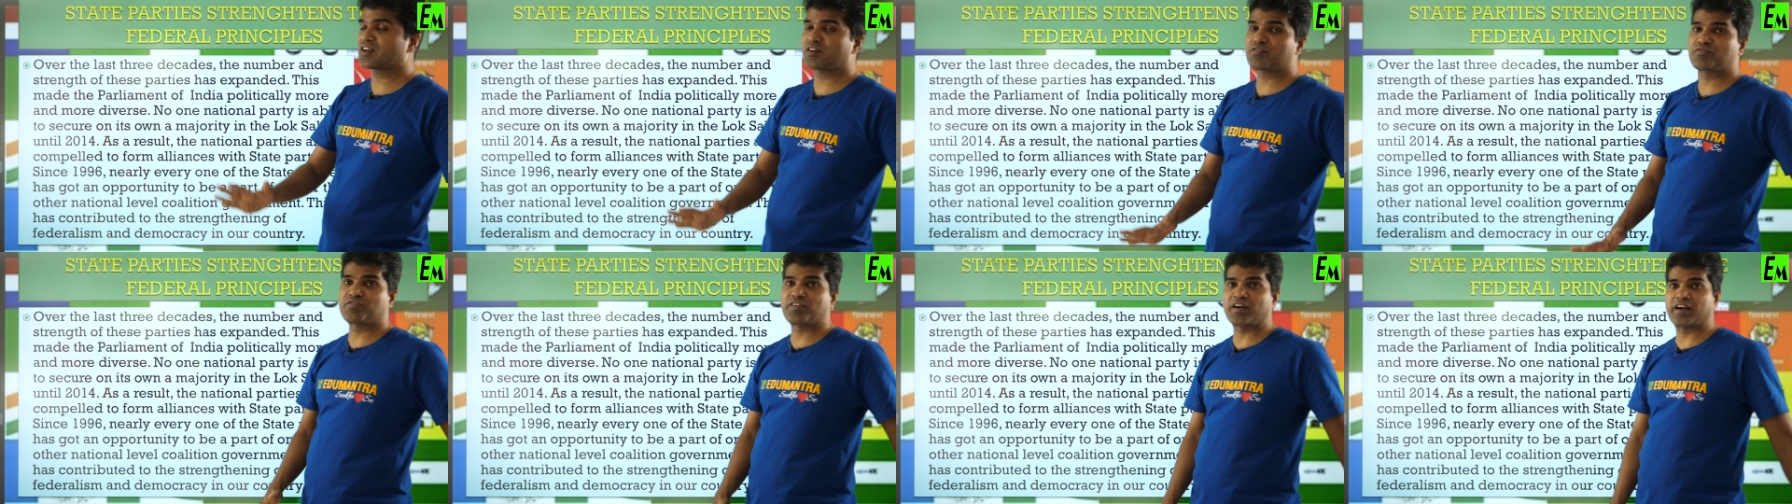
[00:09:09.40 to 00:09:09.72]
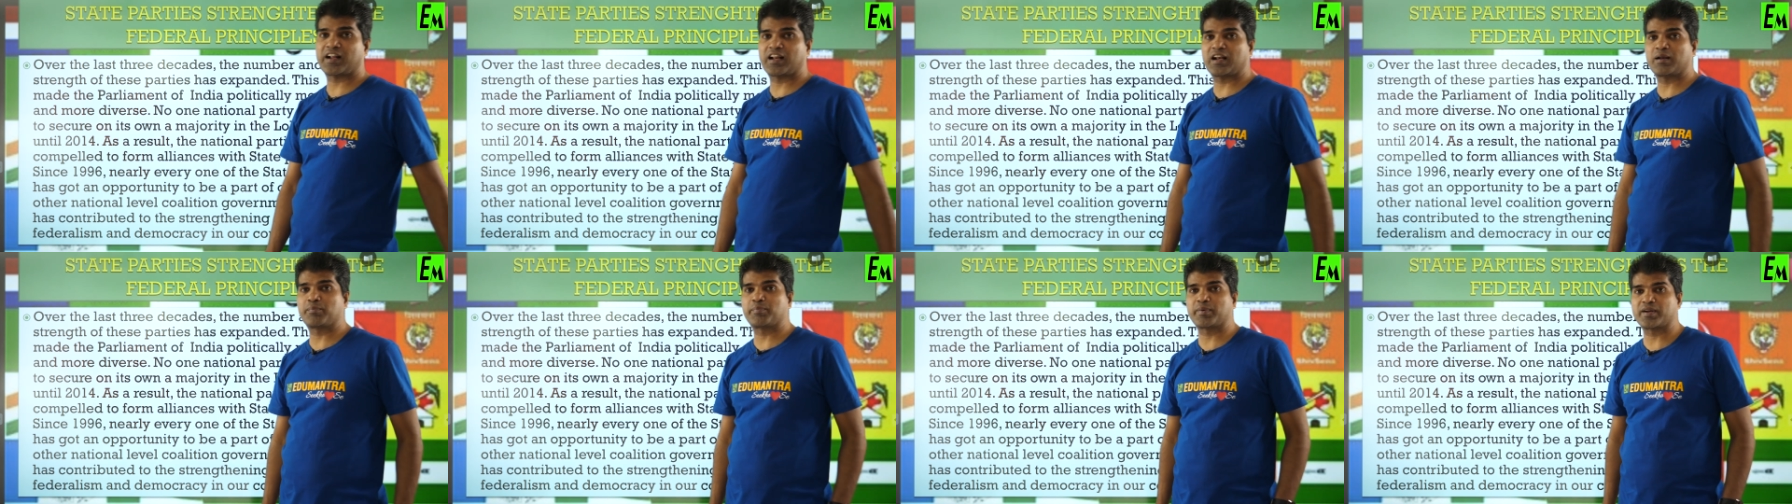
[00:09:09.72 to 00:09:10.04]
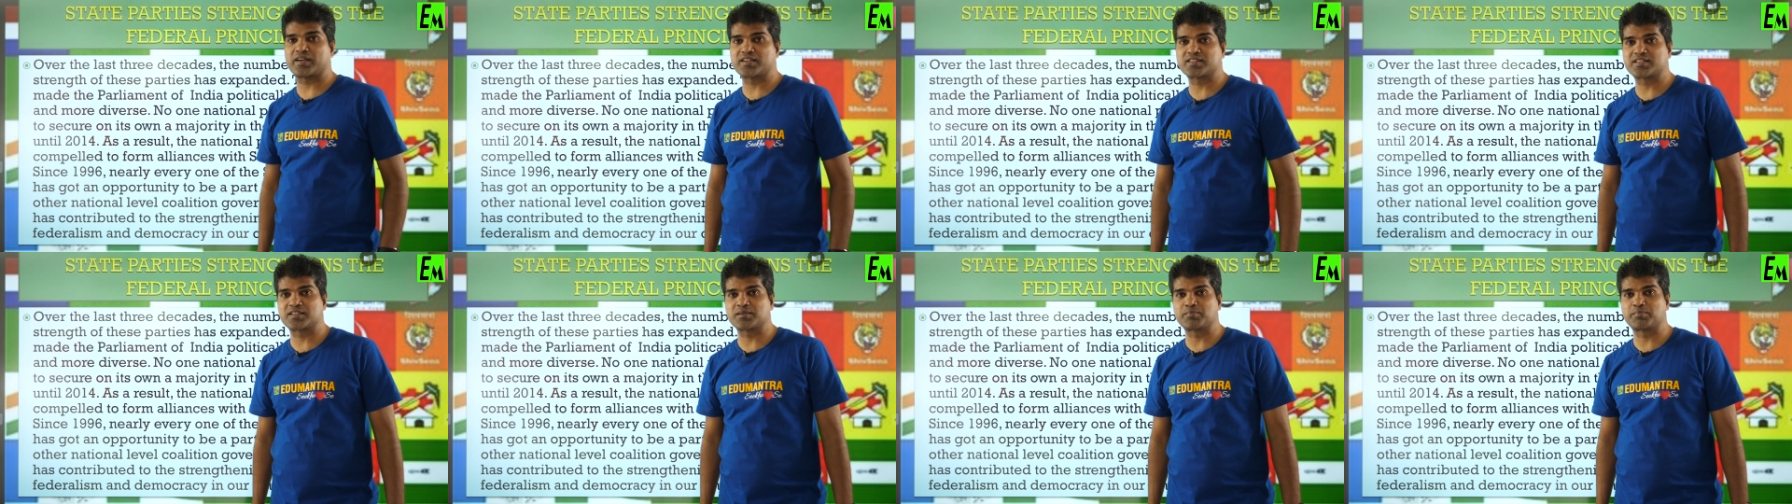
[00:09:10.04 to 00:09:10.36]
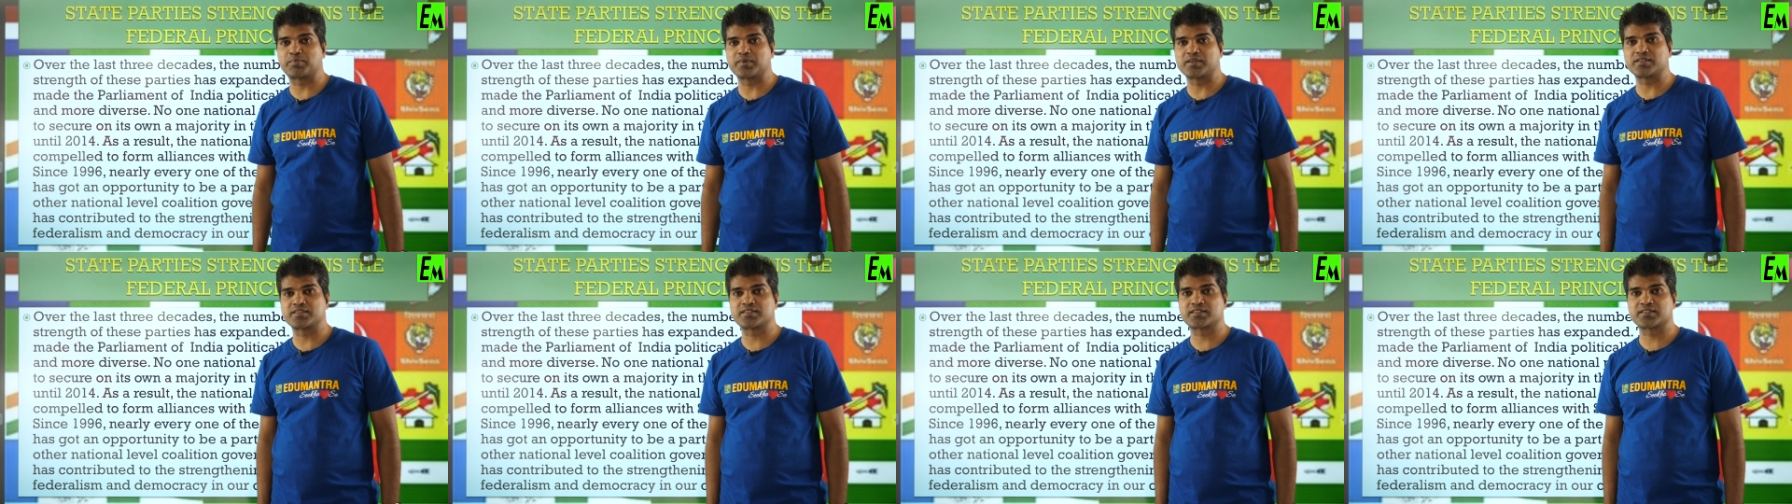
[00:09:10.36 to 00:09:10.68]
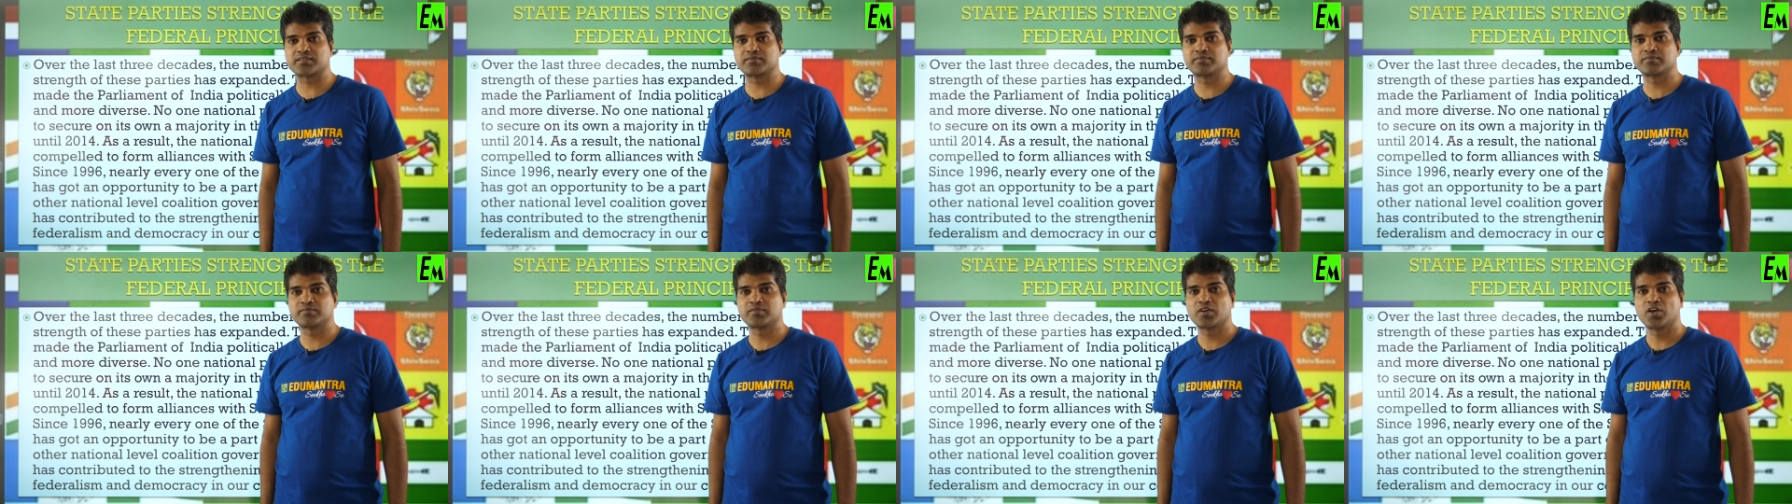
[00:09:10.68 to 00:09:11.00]
the federal principles
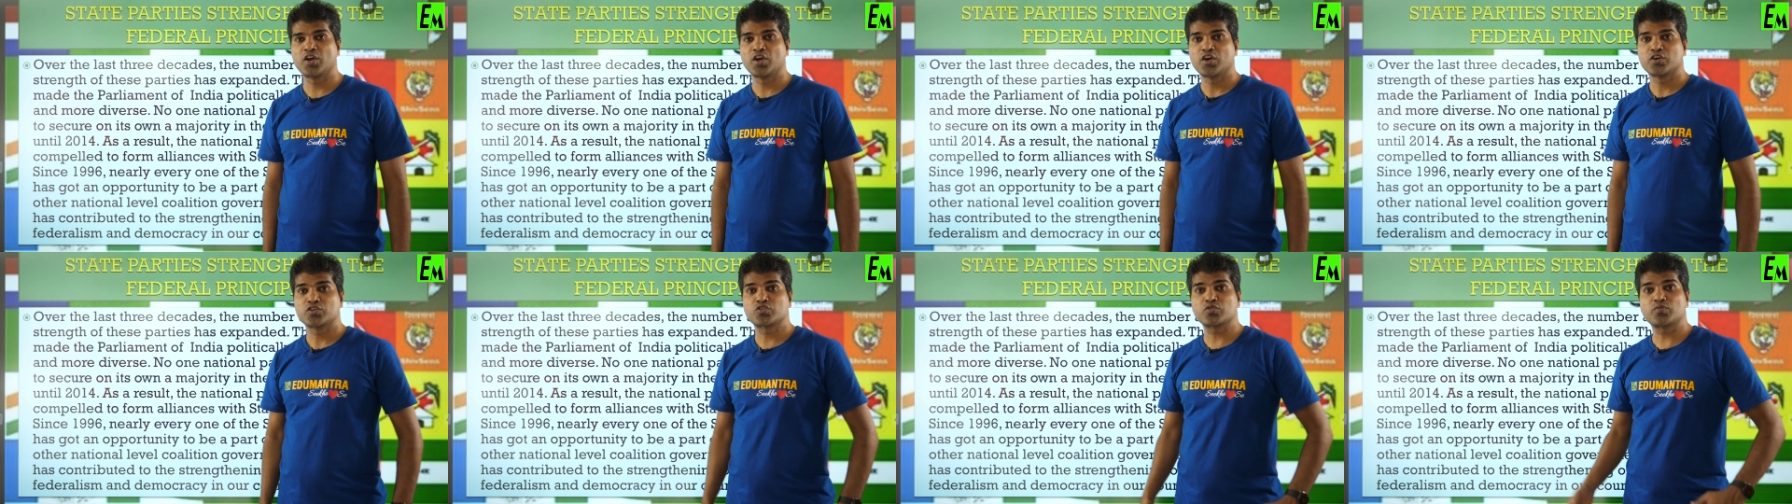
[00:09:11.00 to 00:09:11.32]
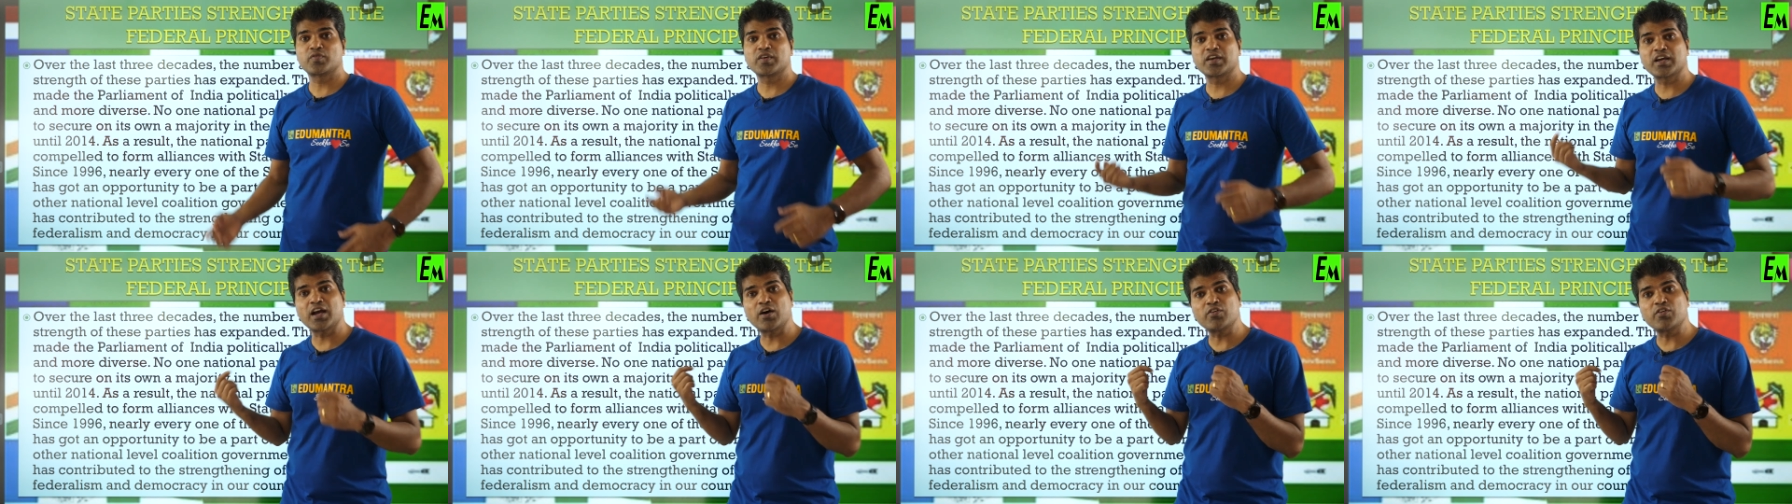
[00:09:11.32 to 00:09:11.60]
so we